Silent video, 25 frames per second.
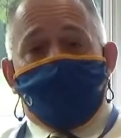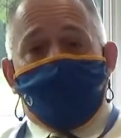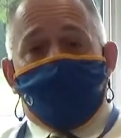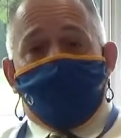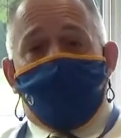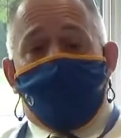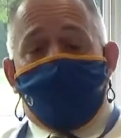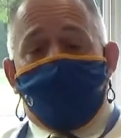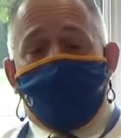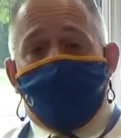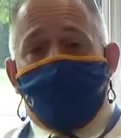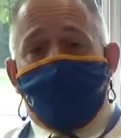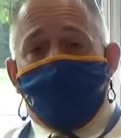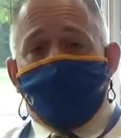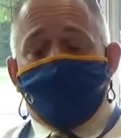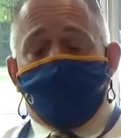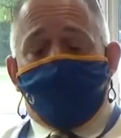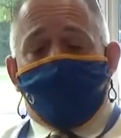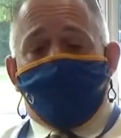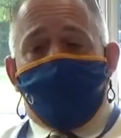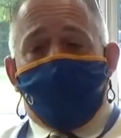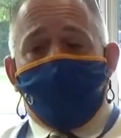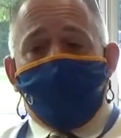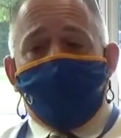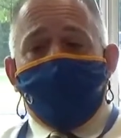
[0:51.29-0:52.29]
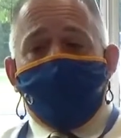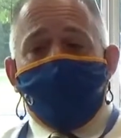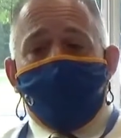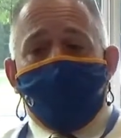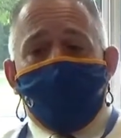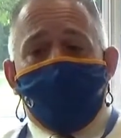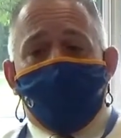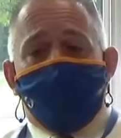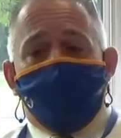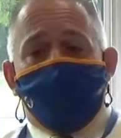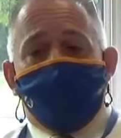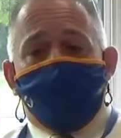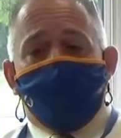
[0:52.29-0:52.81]
Well, as of right
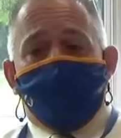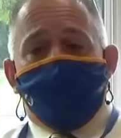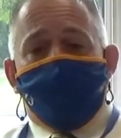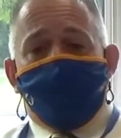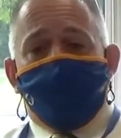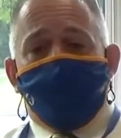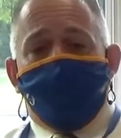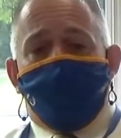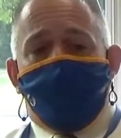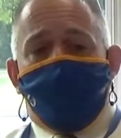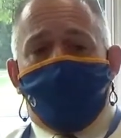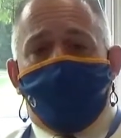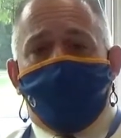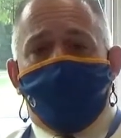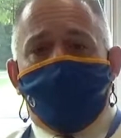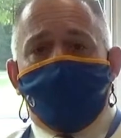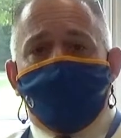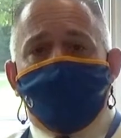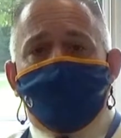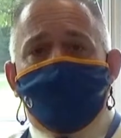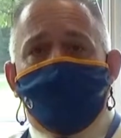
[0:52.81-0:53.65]
now, the odd is